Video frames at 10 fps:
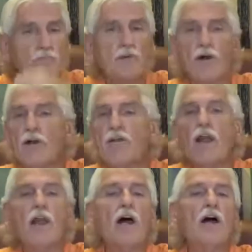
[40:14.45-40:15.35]
burning the
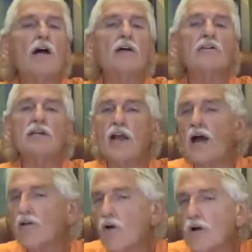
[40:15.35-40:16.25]
lungs, and
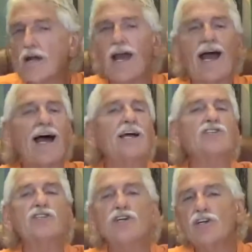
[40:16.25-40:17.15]
not only
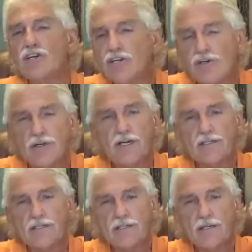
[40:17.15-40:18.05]
as you're doing
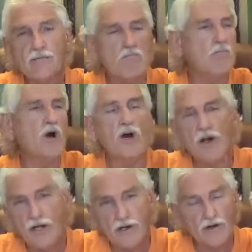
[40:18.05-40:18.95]
it,
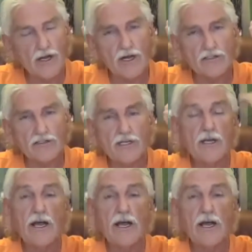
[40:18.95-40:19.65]
burning your lungs.